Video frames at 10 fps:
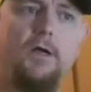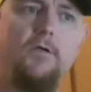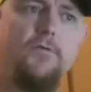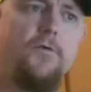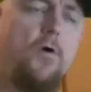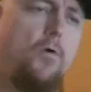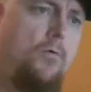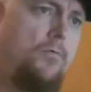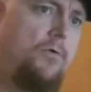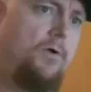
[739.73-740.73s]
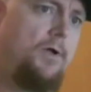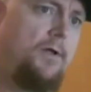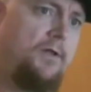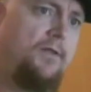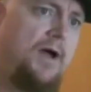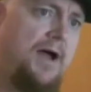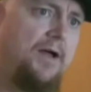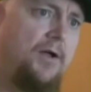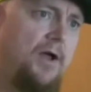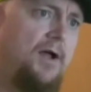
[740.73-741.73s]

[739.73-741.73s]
So I